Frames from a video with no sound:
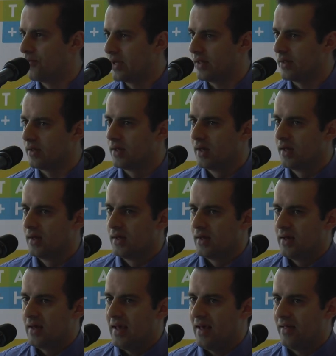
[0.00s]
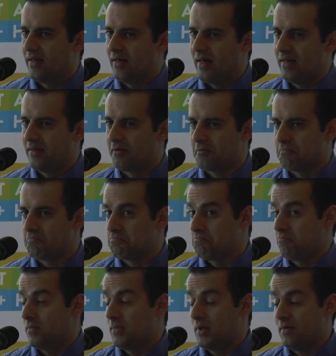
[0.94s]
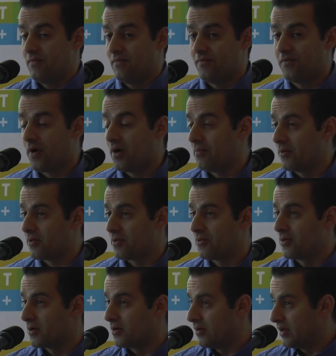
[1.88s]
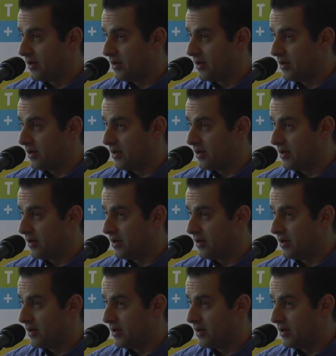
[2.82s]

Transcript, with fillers: We, as pharmaceutical